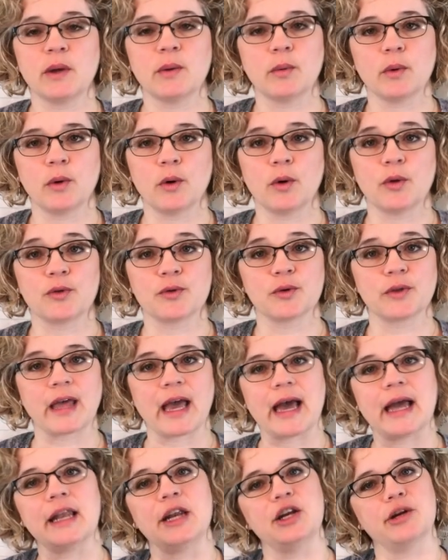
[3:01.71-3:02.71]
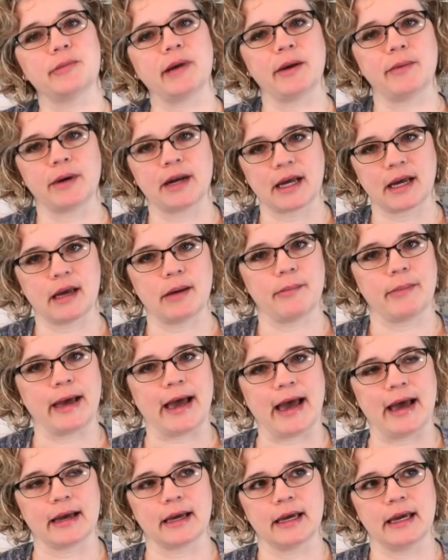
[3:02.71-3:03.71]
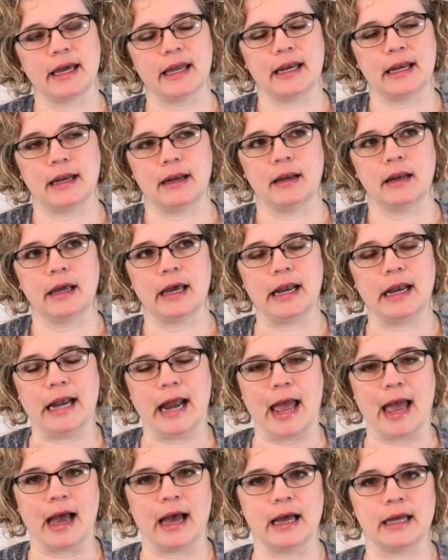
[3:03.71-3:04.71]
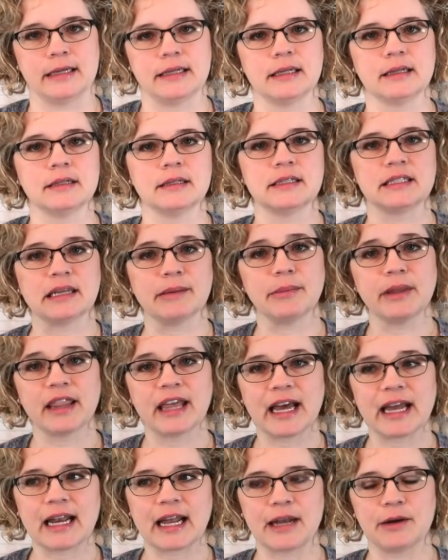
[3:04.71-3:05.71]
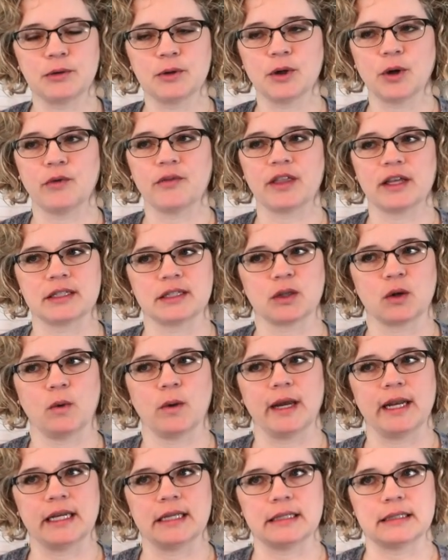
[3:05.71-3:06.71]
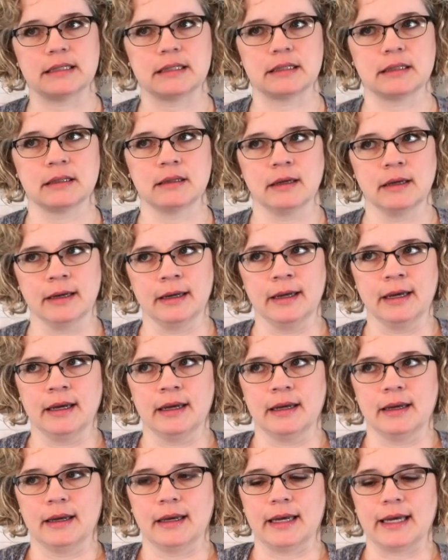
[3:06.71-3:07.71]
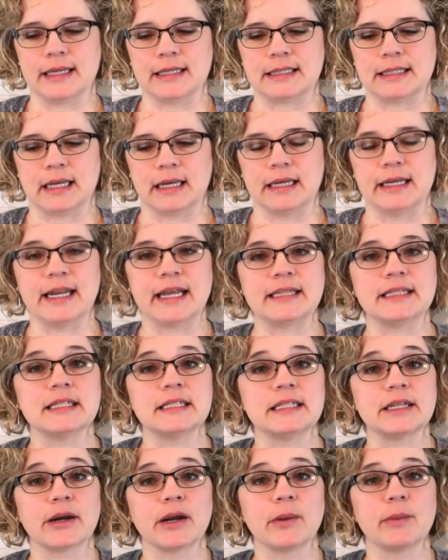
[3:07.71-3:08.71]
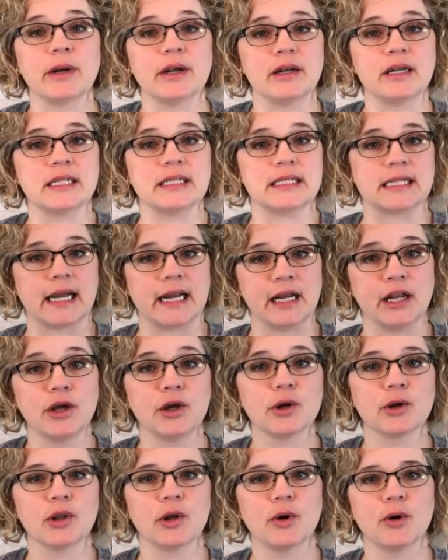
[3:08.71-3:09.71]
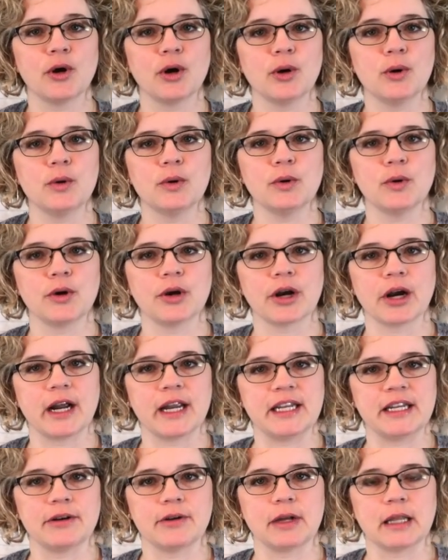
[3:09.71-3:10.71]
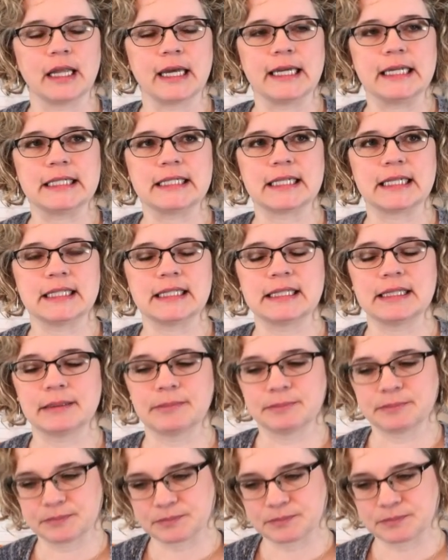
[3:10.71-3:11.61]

week we'll go through that, and you might want to come back and add some of that. I don't know if that's quite as necessary when designing your logo, who your ideal client is.